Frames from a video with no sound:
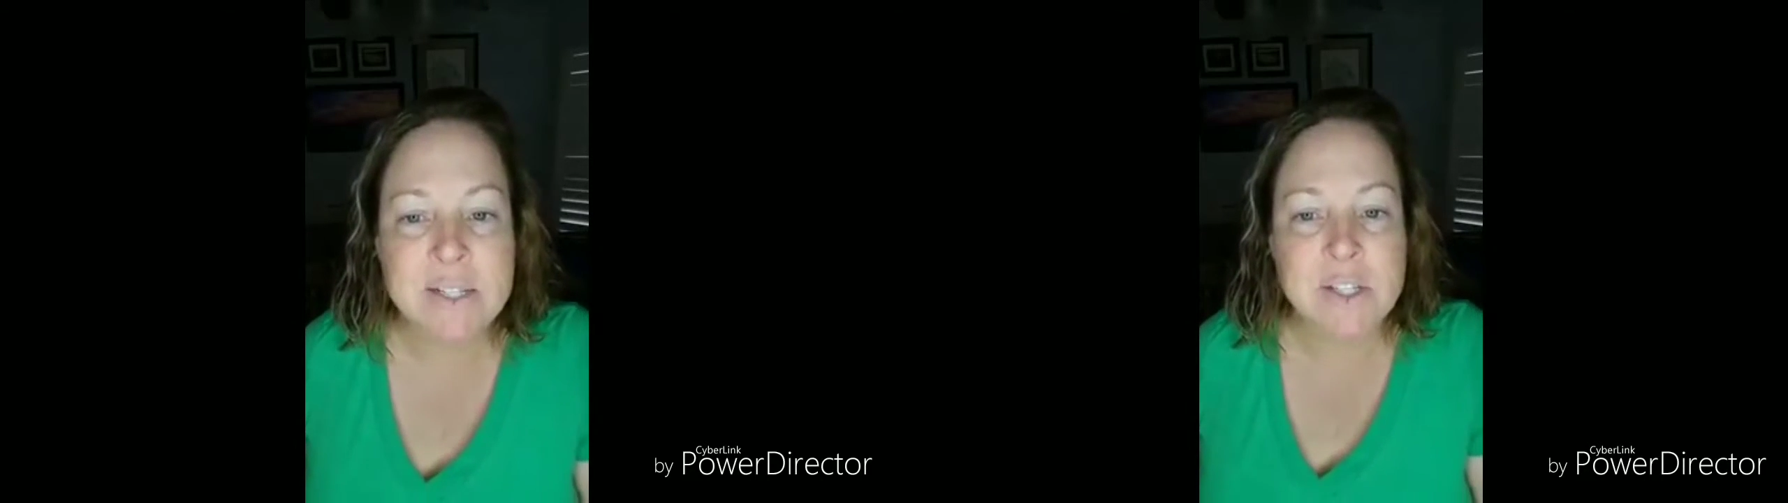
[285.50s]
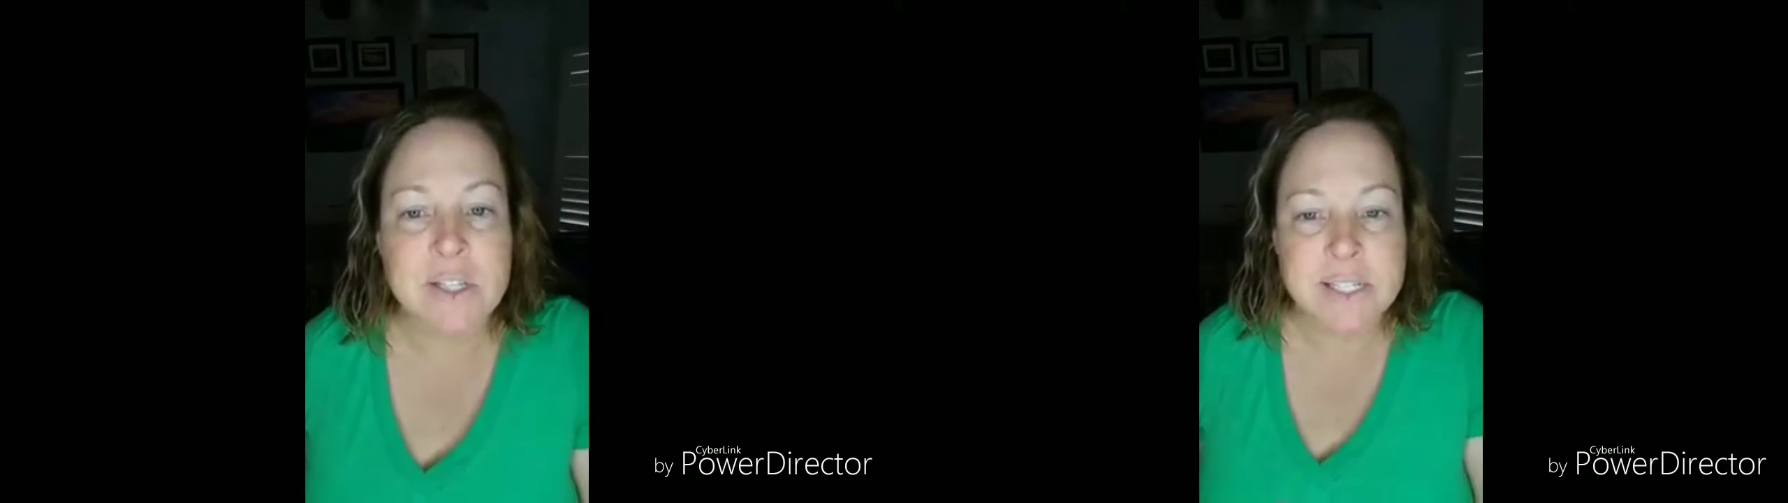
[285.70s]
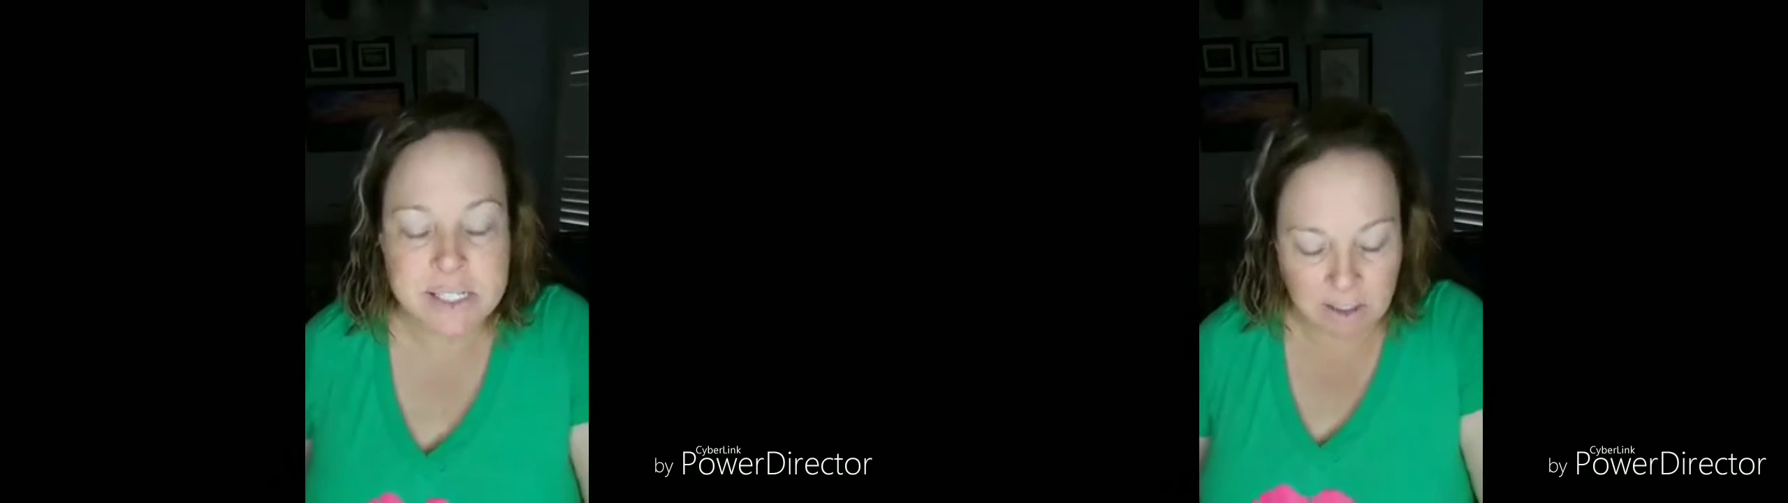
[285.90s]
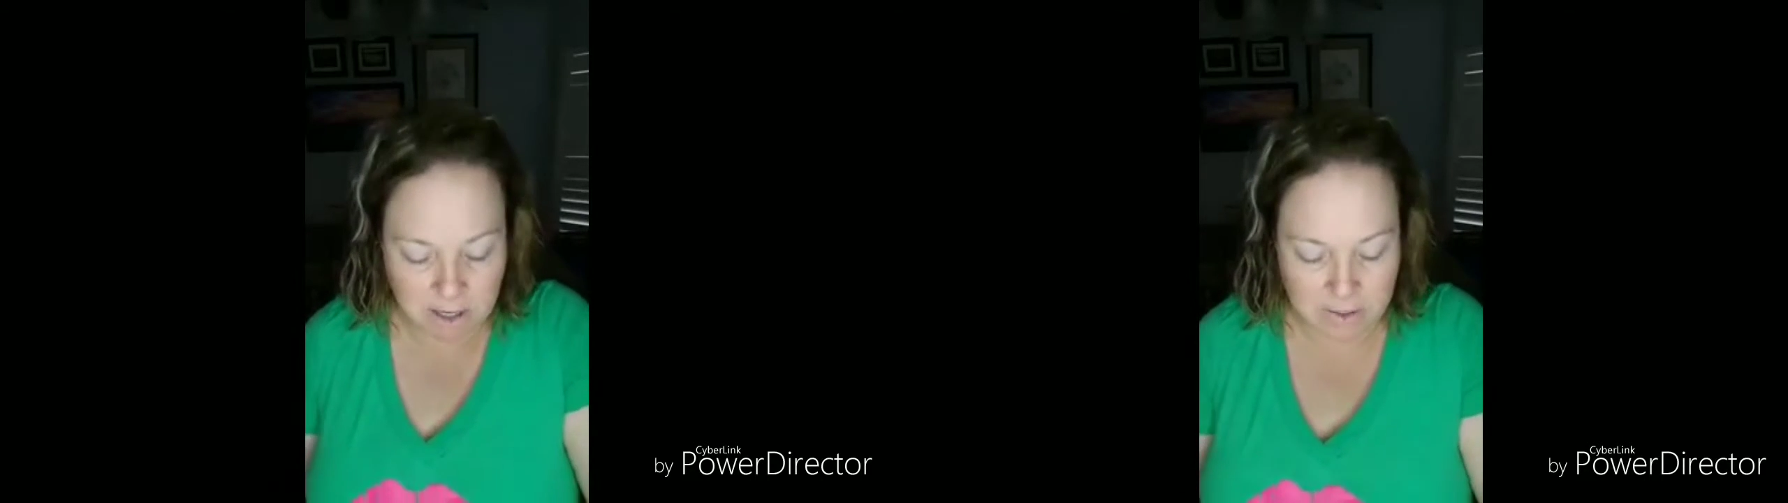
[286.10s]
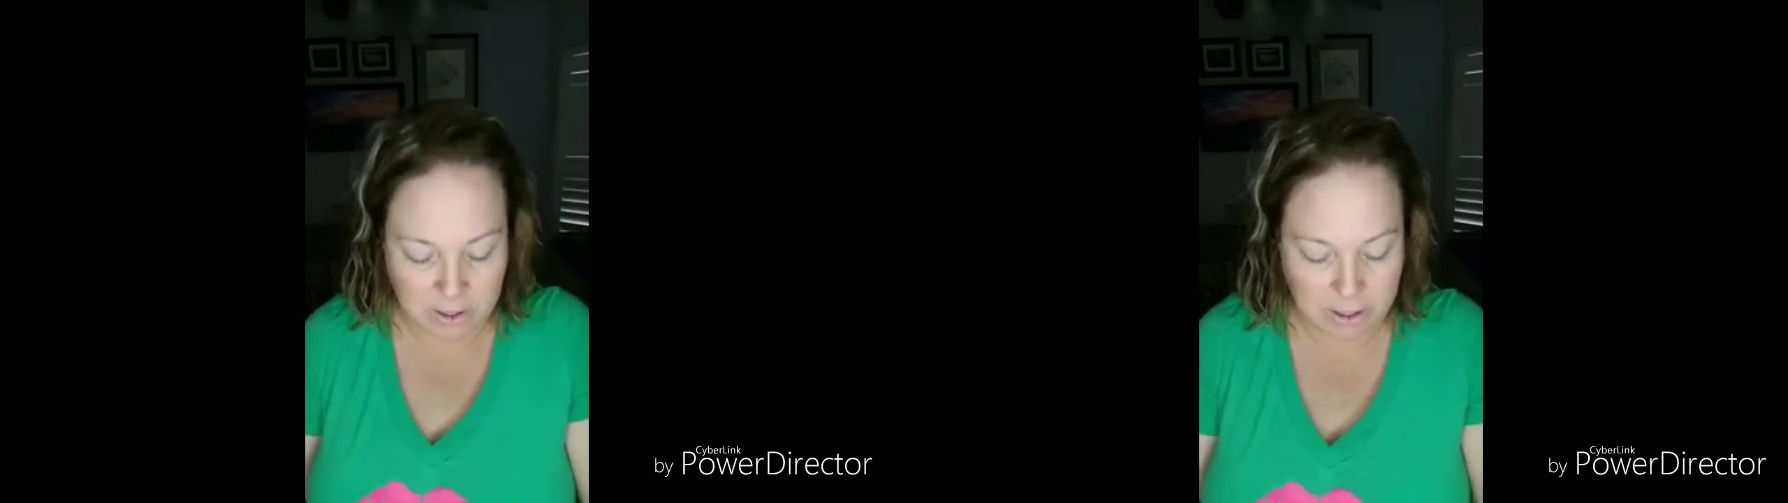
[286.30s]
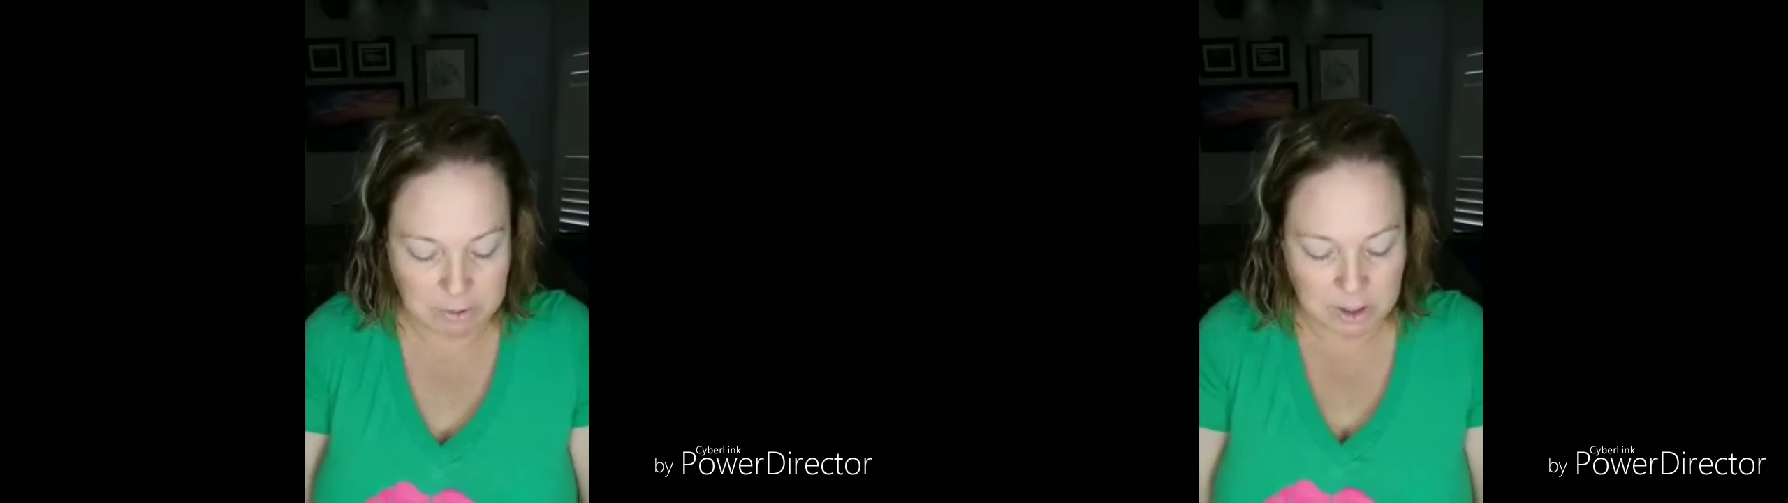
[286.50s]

it's still on there.